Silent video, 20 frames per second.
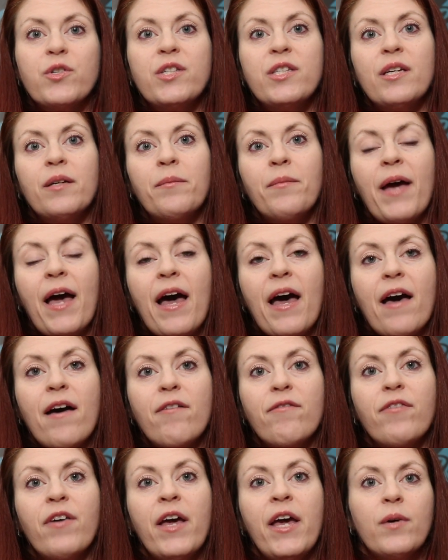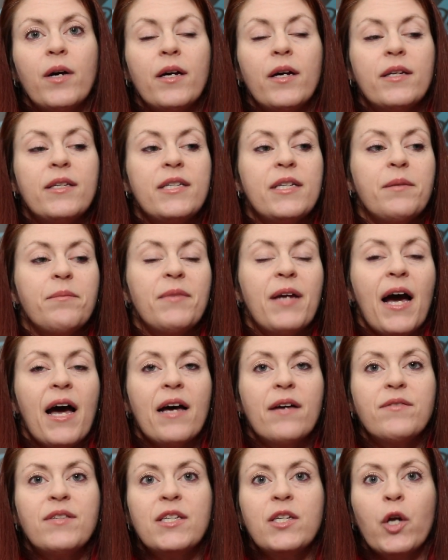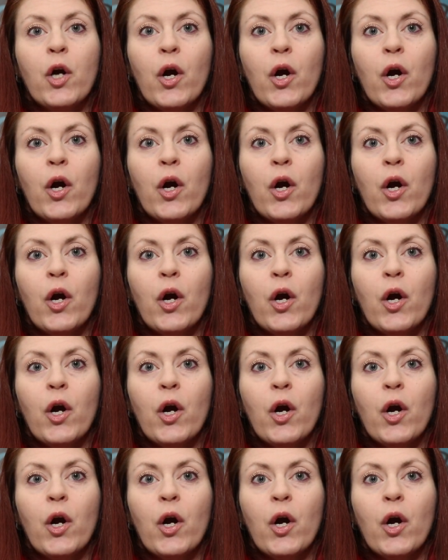Some have deep dives in